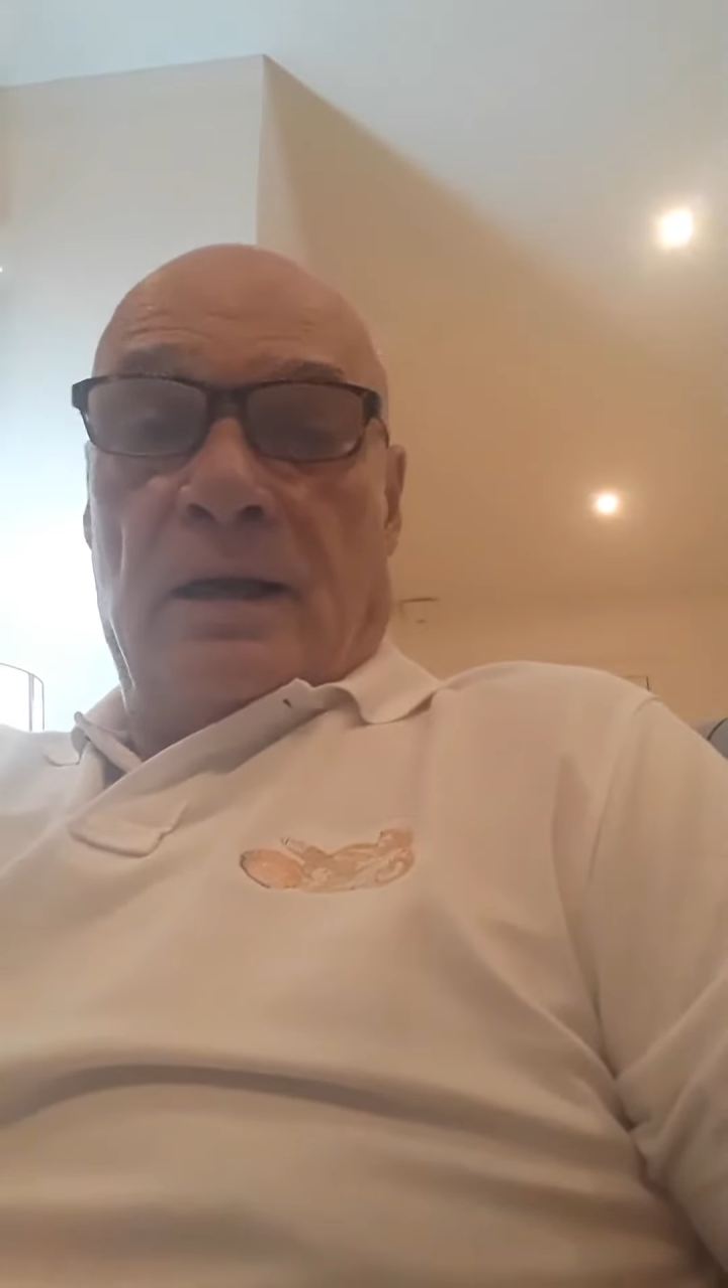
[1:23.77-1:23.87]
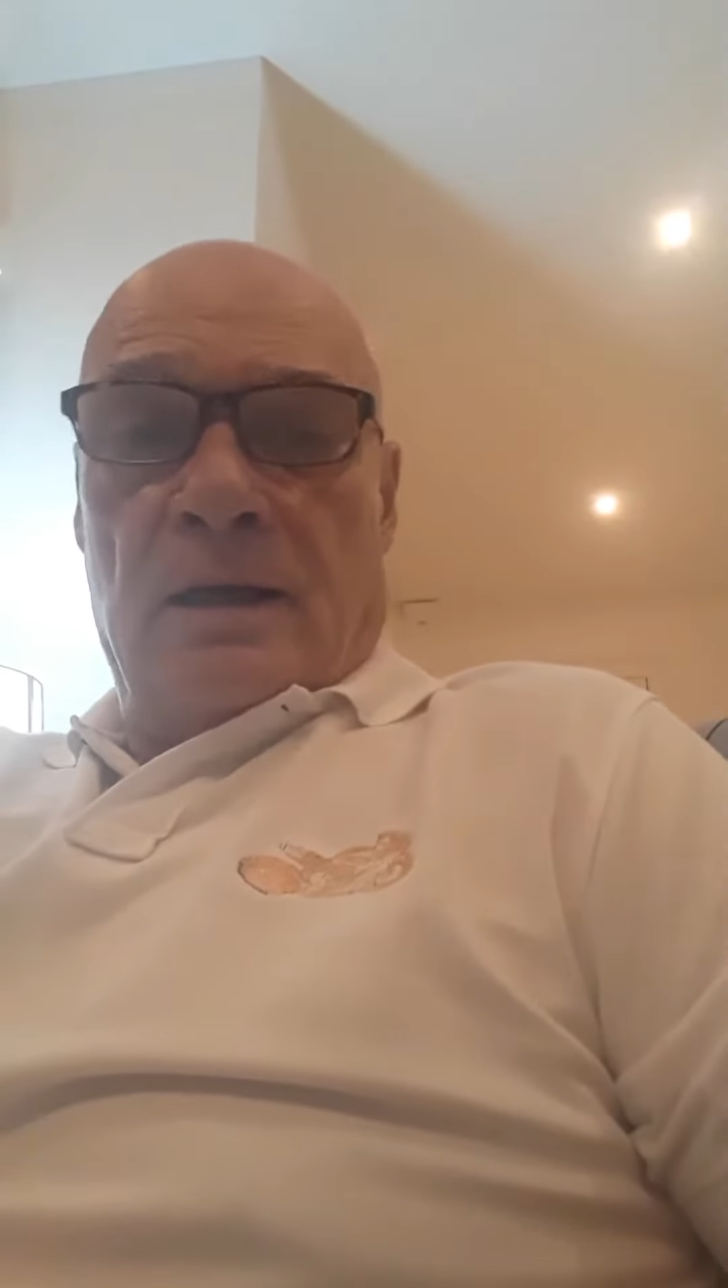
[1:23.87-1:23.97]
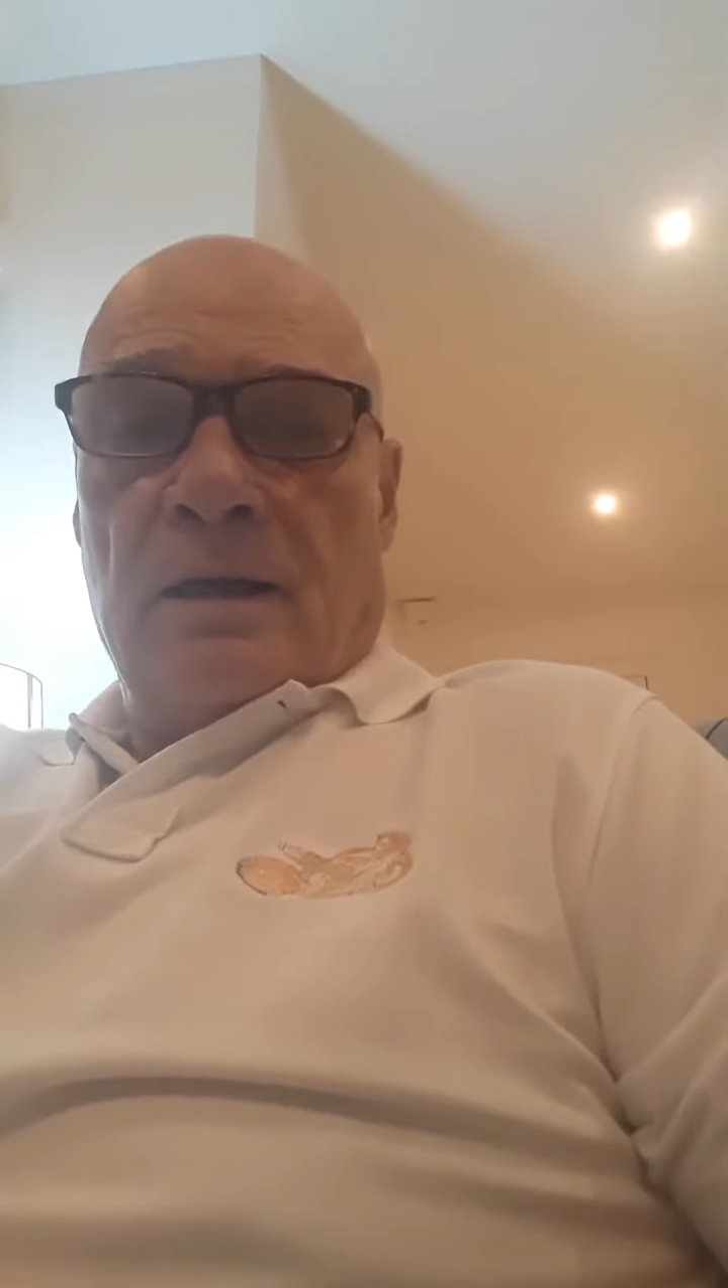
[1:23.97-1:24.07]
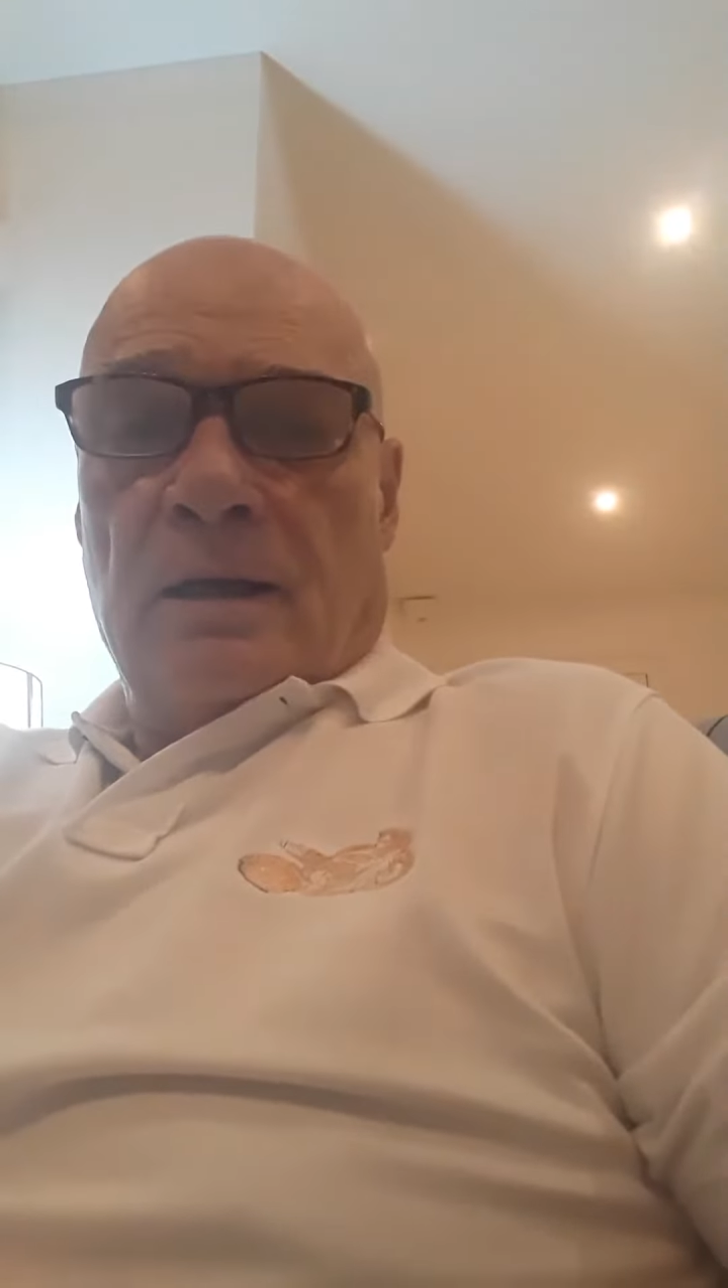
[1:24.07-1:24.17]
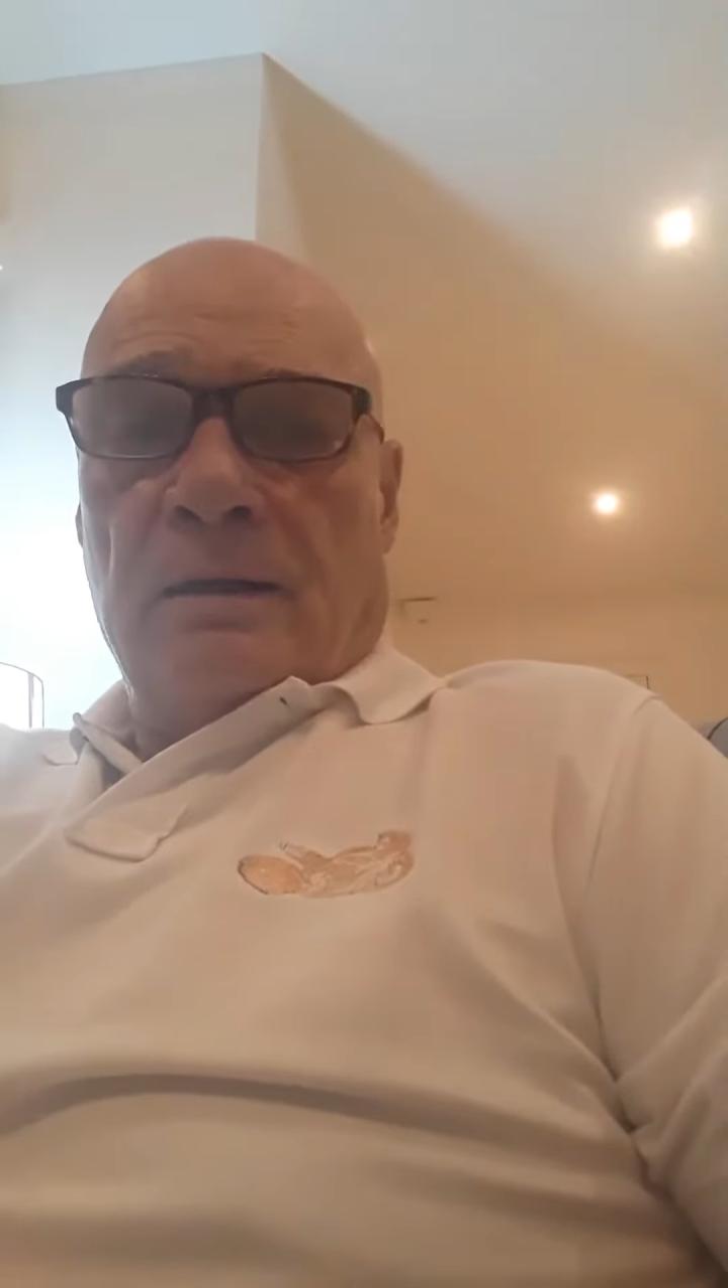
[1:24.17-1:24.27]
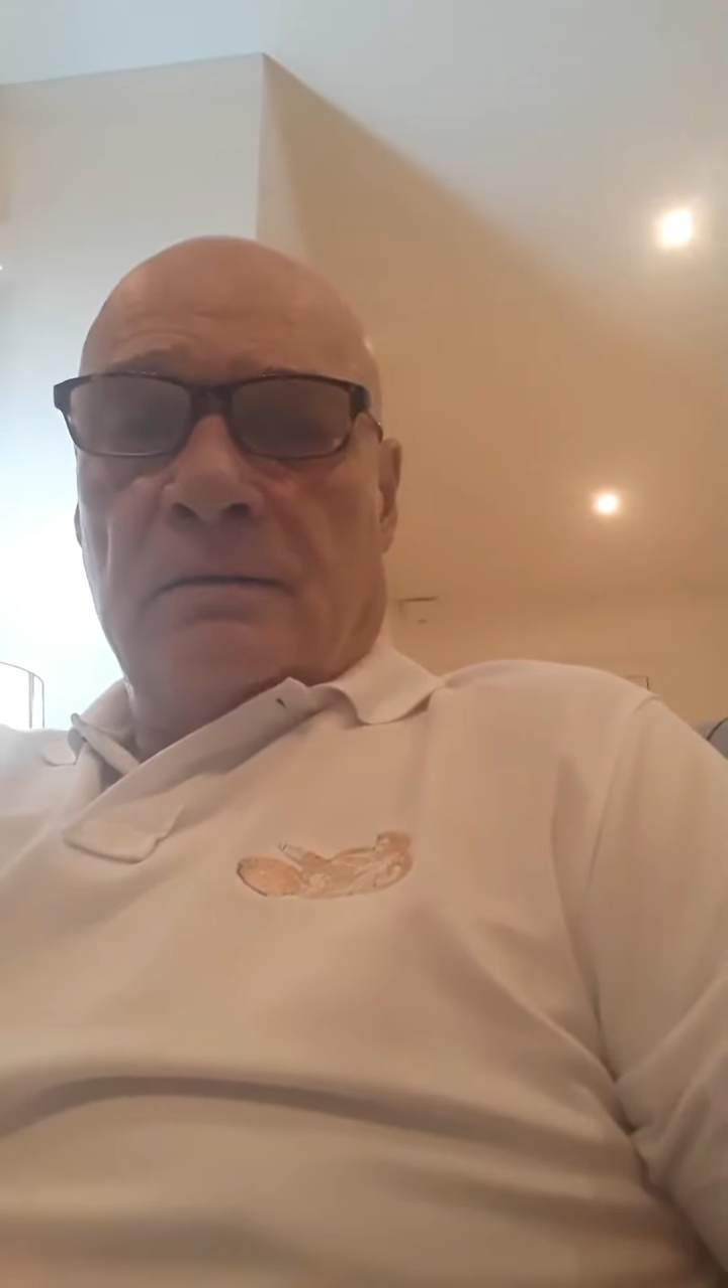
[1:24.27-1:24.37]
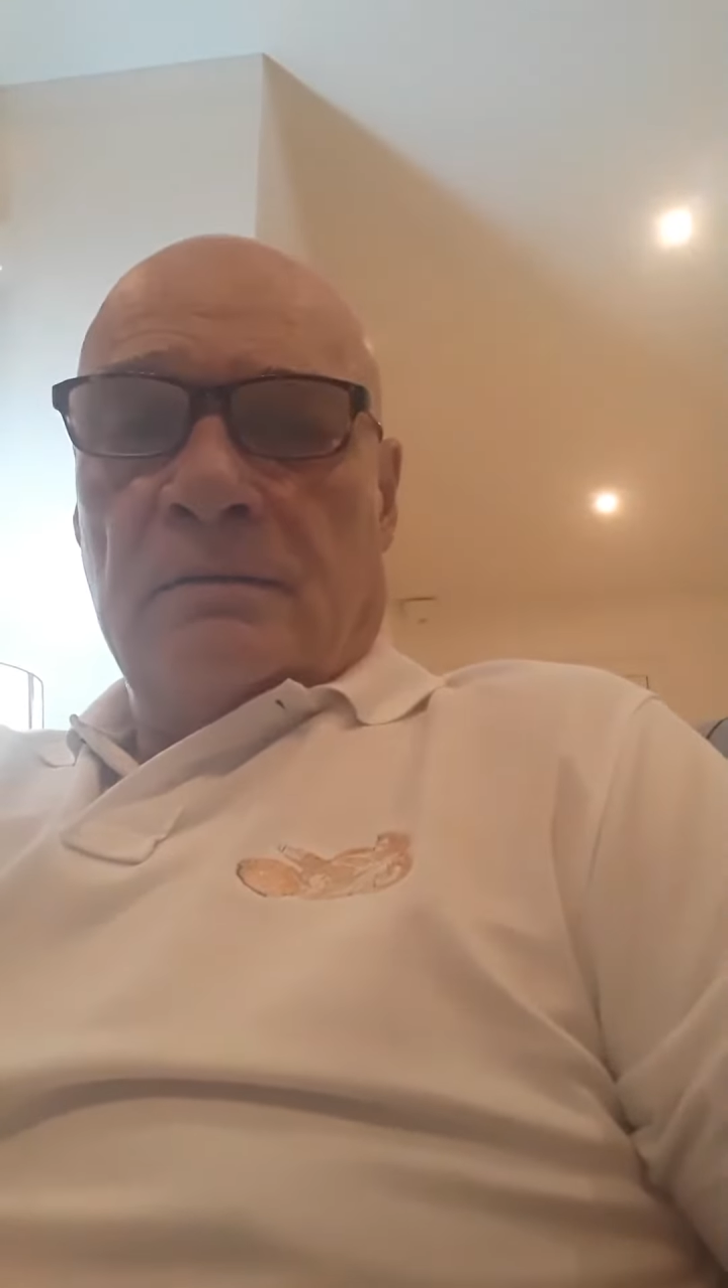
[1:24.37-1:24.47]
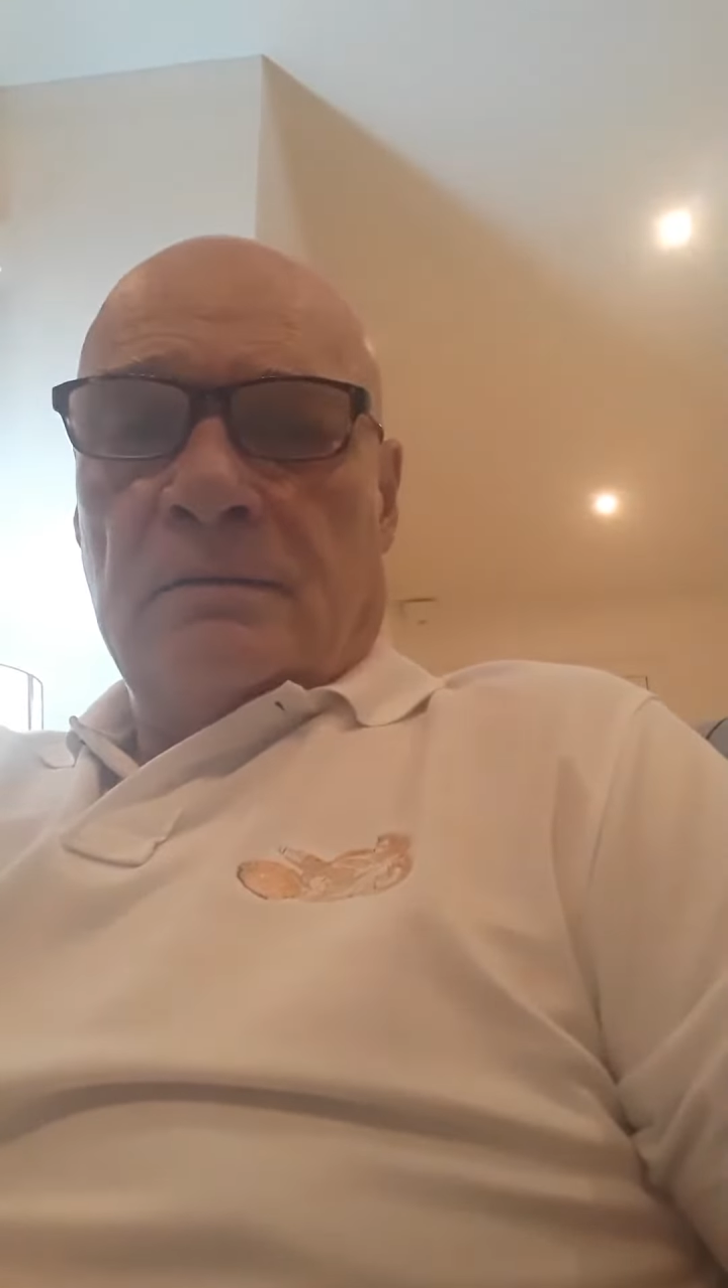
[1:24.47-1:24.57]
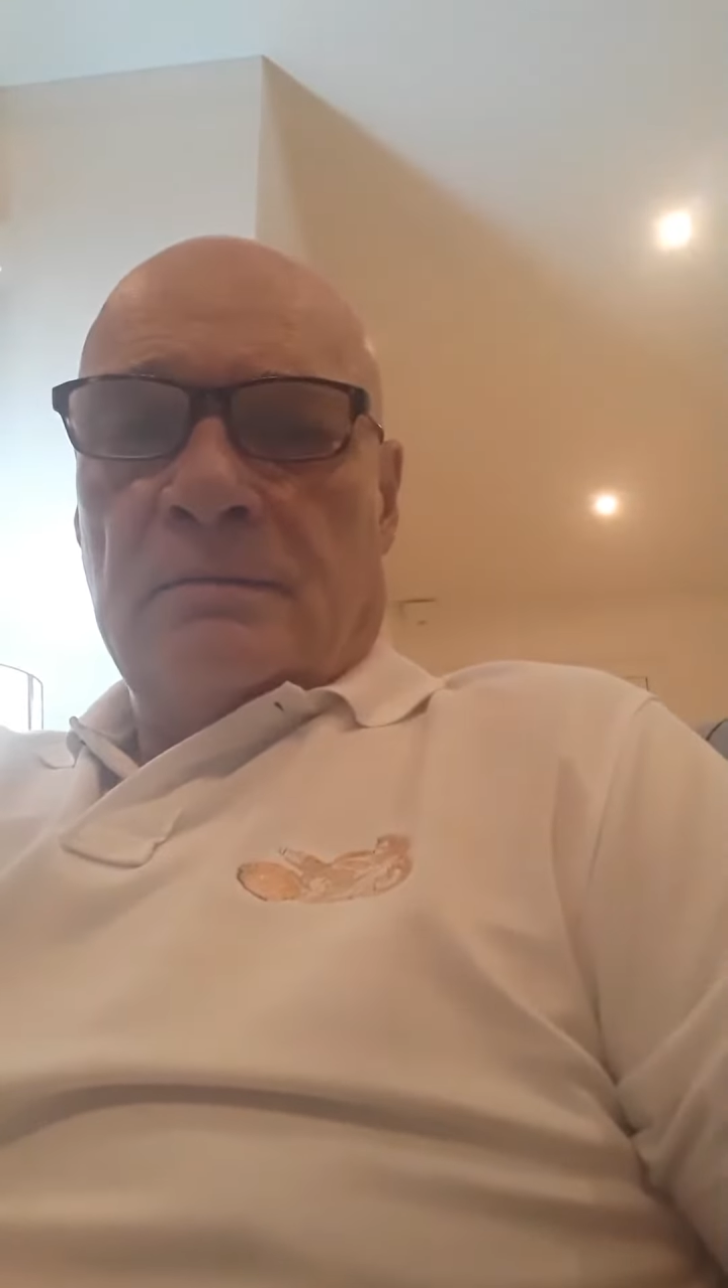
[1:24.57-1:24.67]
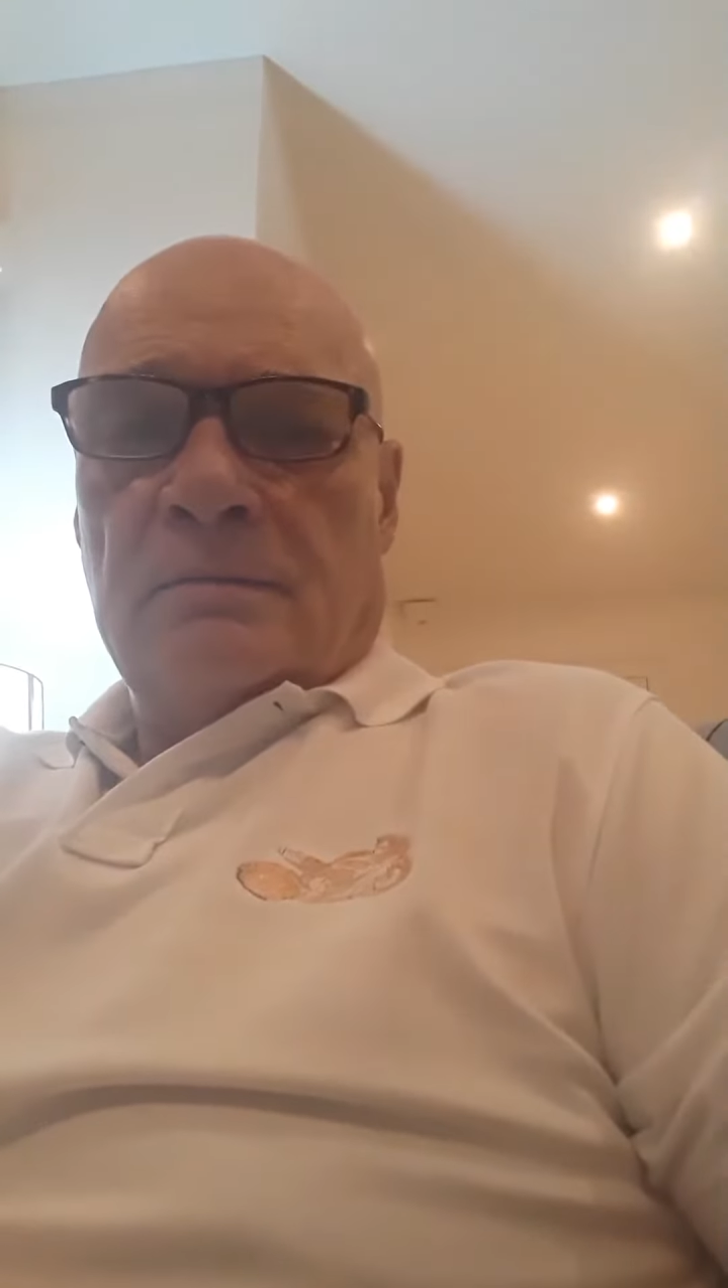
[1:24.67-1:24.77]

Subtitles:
in